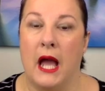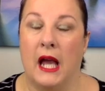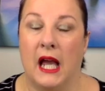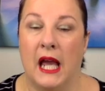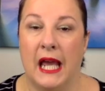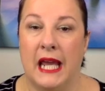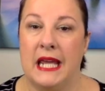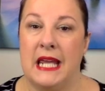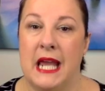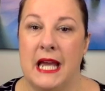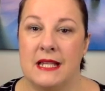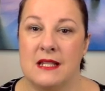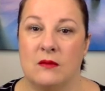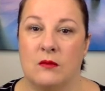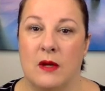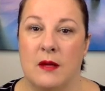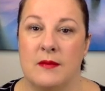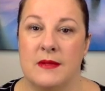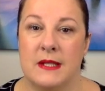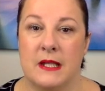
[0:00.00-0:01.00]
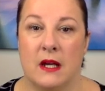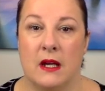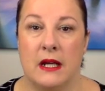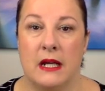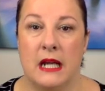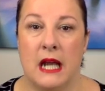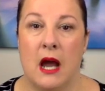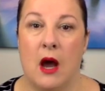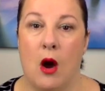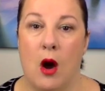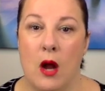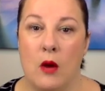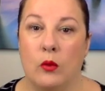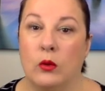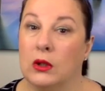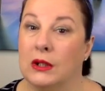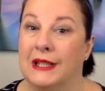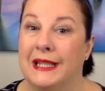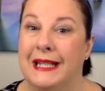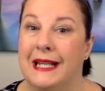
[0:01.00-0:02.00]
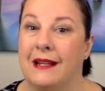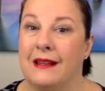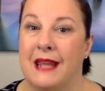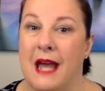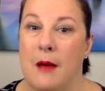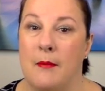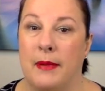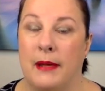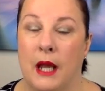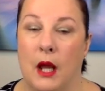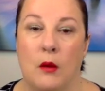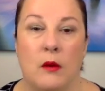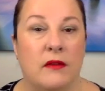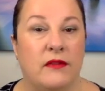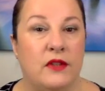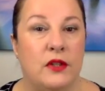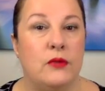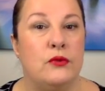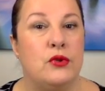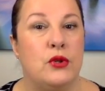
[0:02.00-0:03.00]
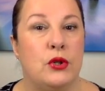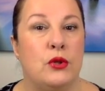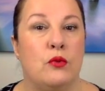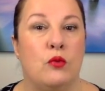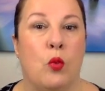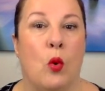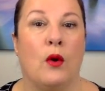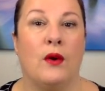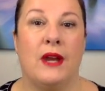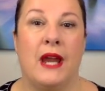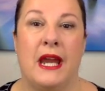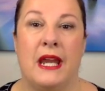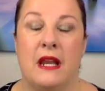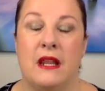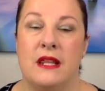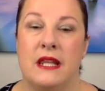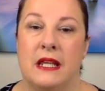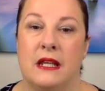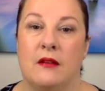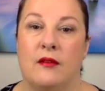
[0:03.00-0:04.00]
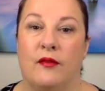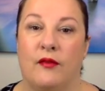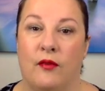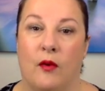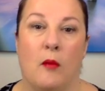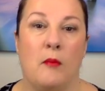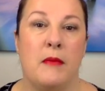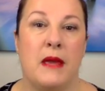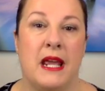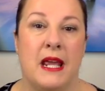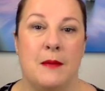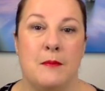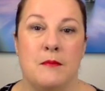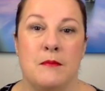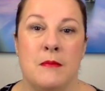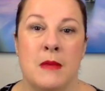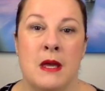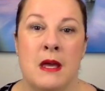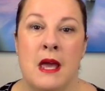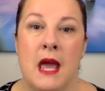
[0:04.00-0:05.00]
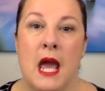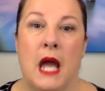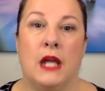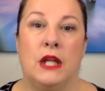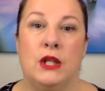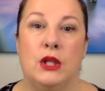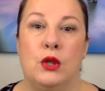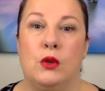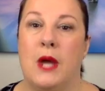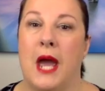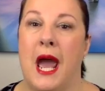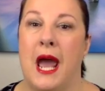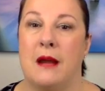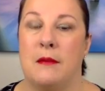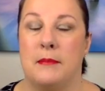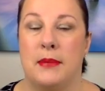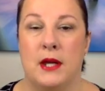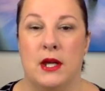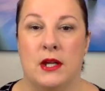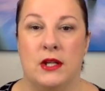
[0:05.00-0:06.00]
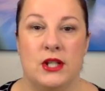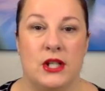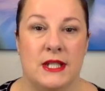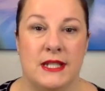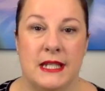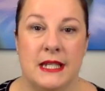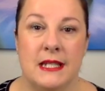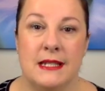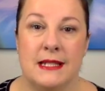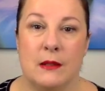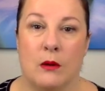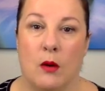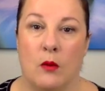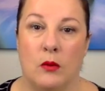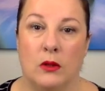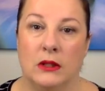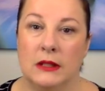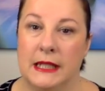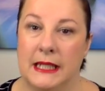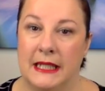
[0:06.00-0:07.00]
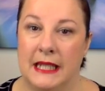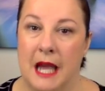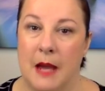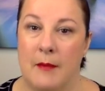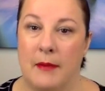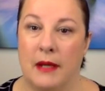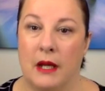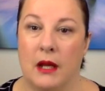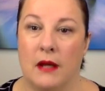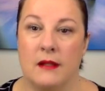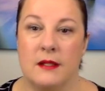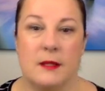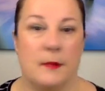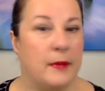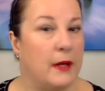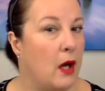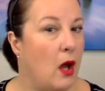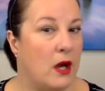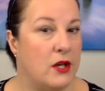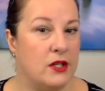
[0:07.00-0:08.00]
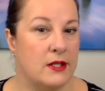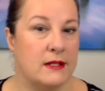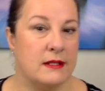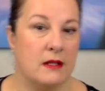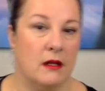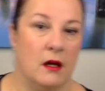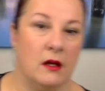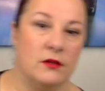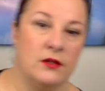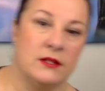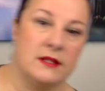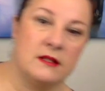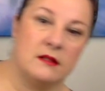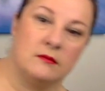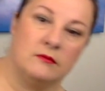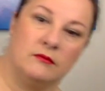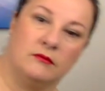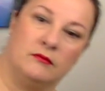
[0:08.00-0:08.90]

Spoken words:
He has a website. I will link that below. If you do want anything from him, you can purchase it. So I will link that below. So, but I'll just